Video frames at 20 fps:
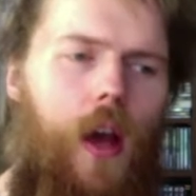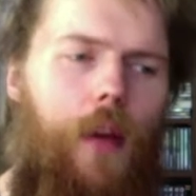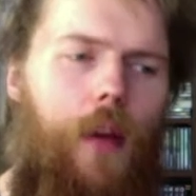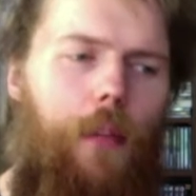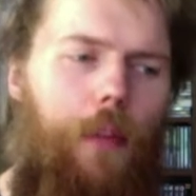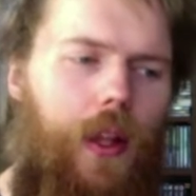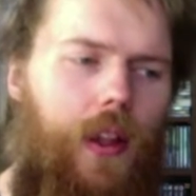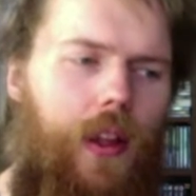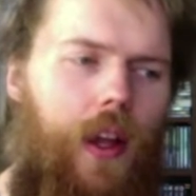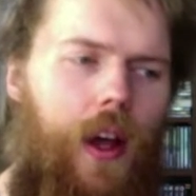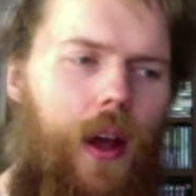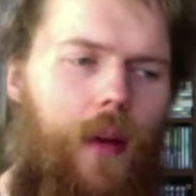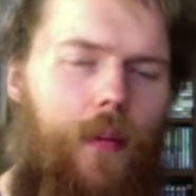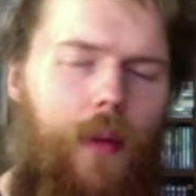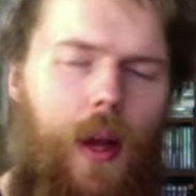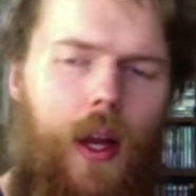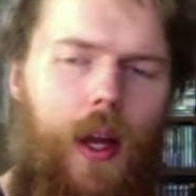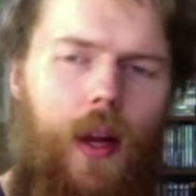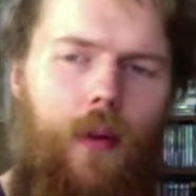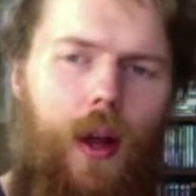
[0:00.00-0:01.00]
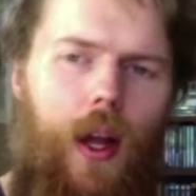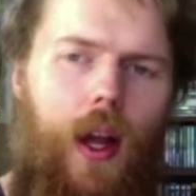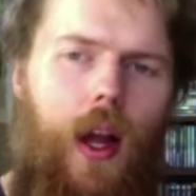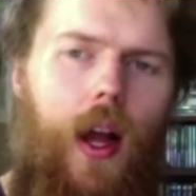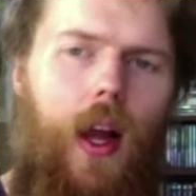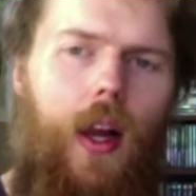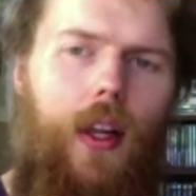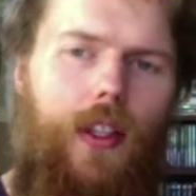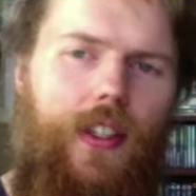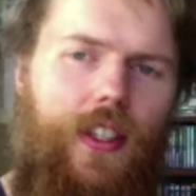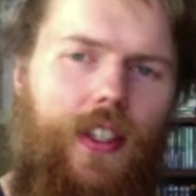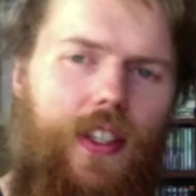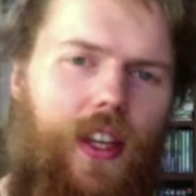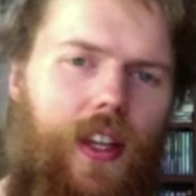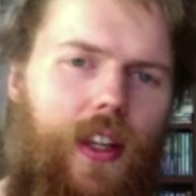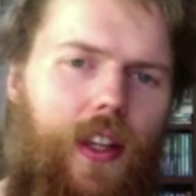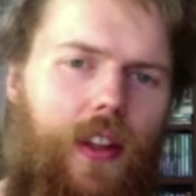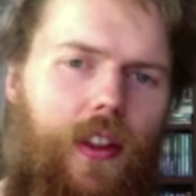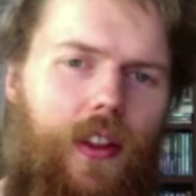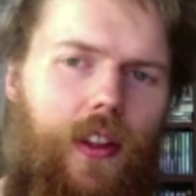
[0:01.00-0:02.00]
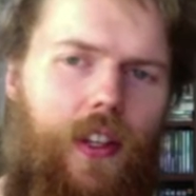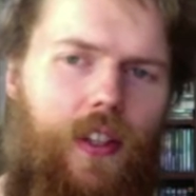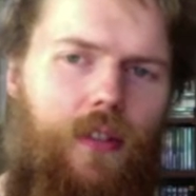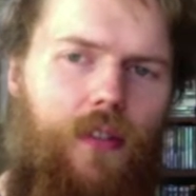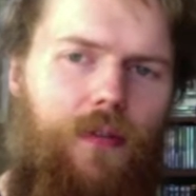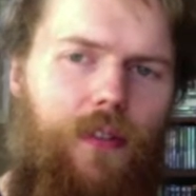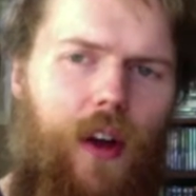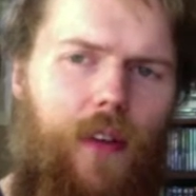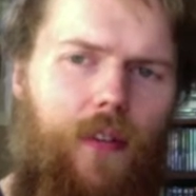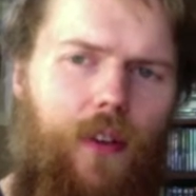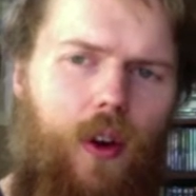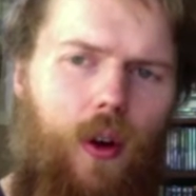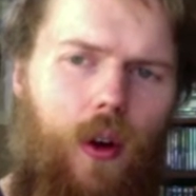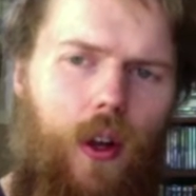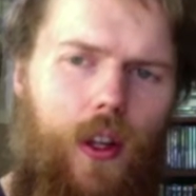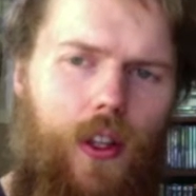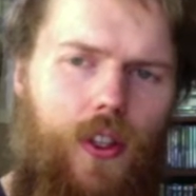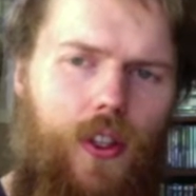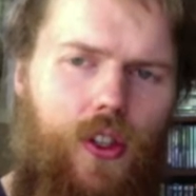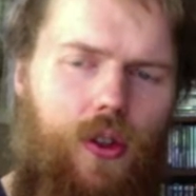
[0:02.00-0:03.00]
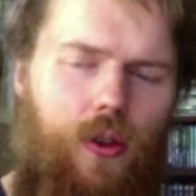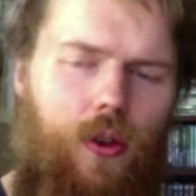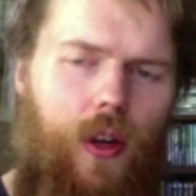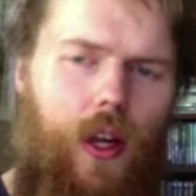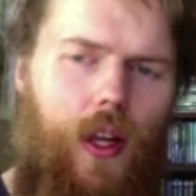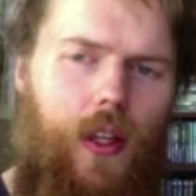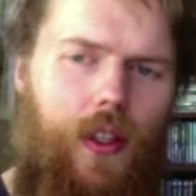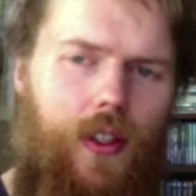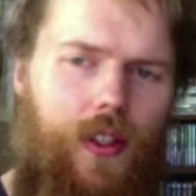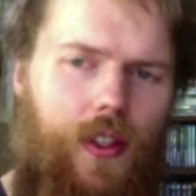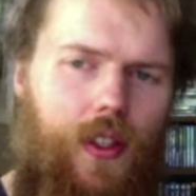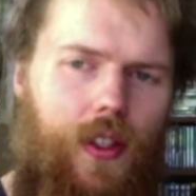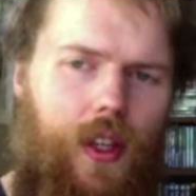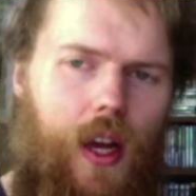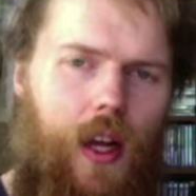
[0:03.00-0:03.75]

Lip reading: But anyway, let's just say that there's 5 college students